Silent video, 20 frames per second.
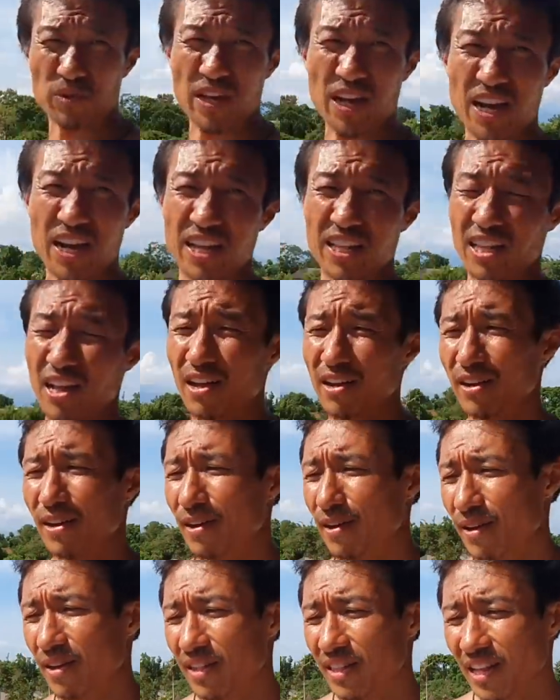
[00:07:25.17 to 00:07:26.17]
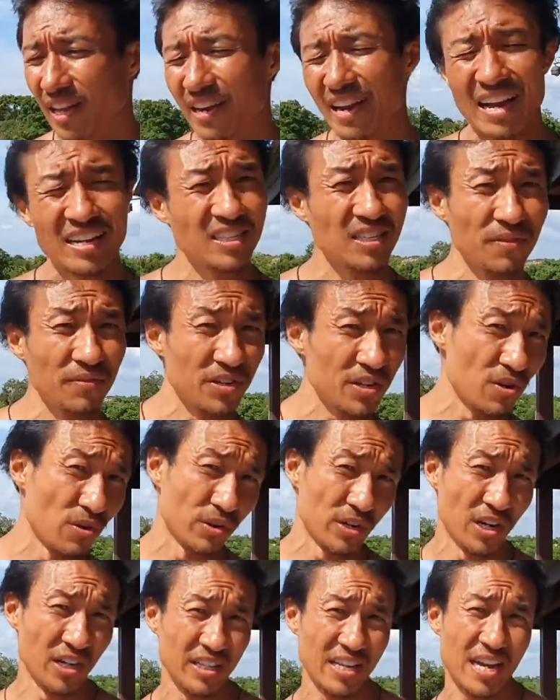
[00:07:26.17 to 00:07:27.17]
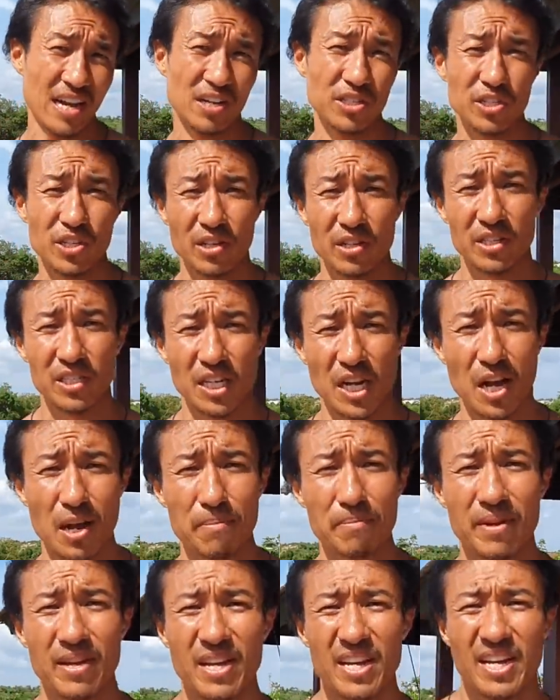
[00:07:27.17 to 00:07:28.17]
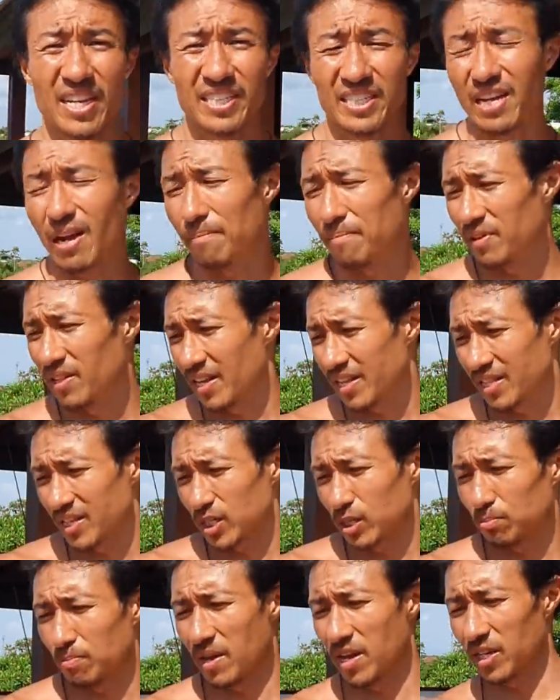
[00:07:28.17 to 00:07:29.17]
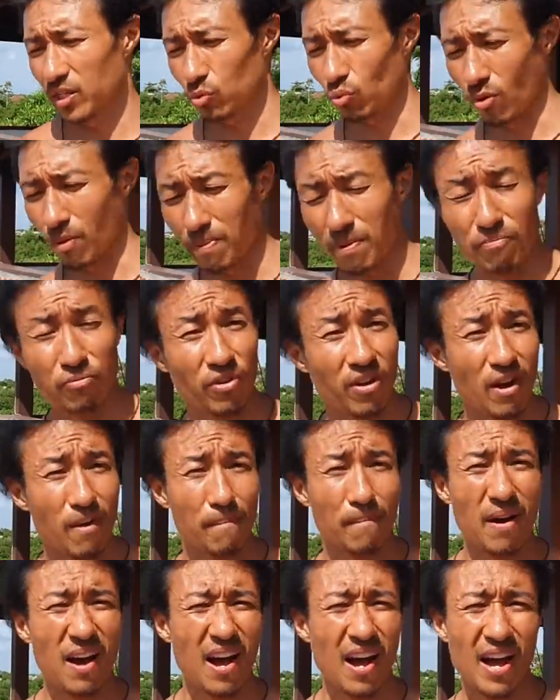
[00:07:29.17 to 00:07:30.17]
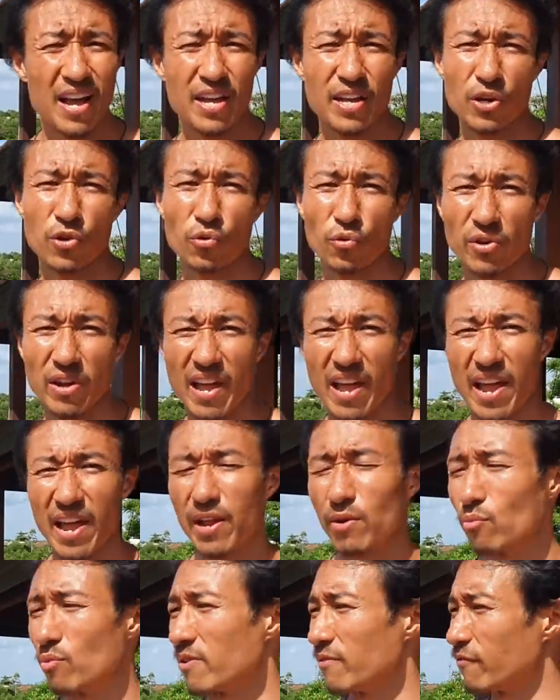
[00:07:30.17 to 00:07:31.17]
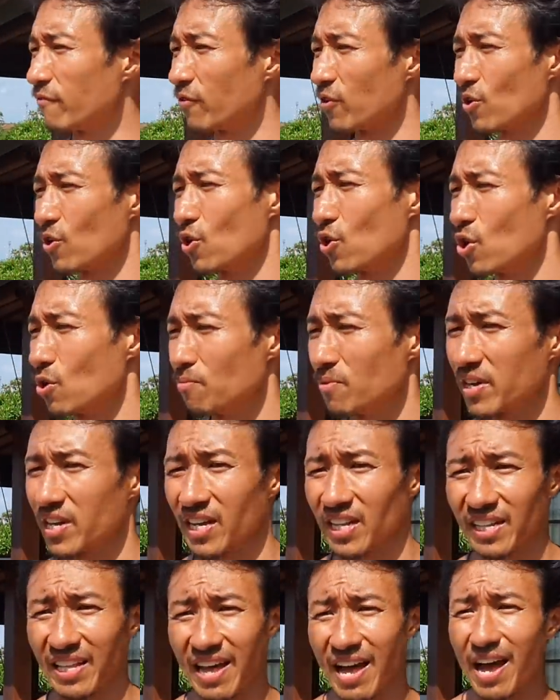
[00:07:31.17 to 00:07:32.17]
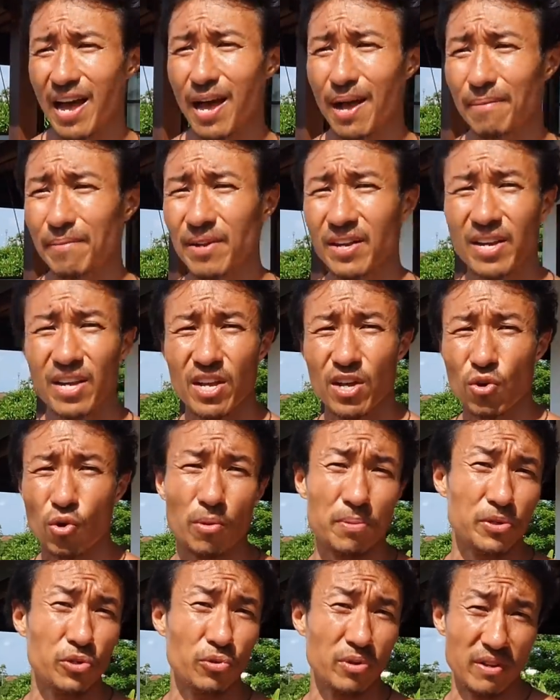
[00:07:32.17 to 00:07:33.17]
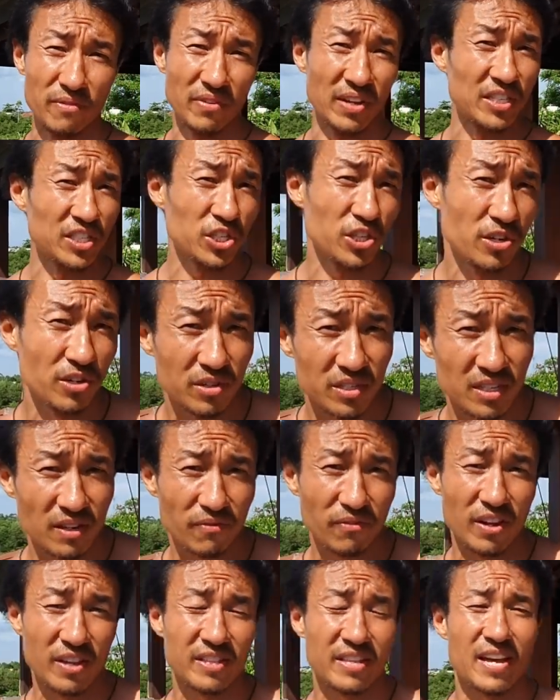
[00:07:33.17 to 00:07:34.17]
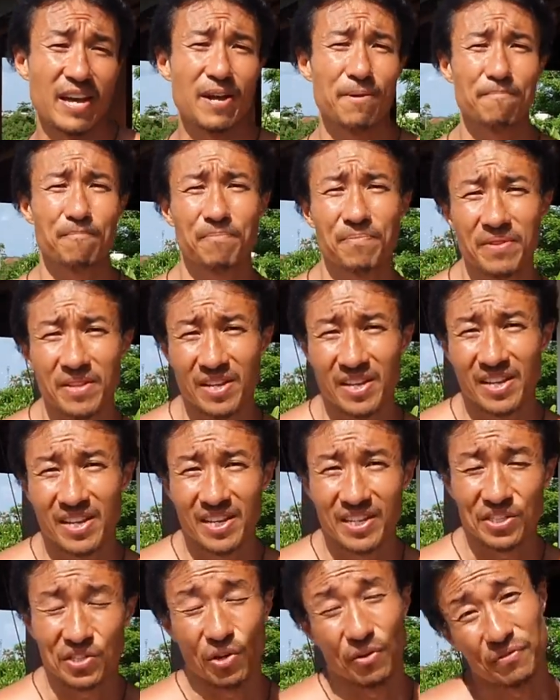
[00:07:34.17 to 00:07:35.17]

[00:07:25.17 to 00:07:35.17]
we got a lot of activity going on in the house all the time. It's gonna be like the space where people come by and create, we film, we collab, we'll be doing events here and stuff like that. So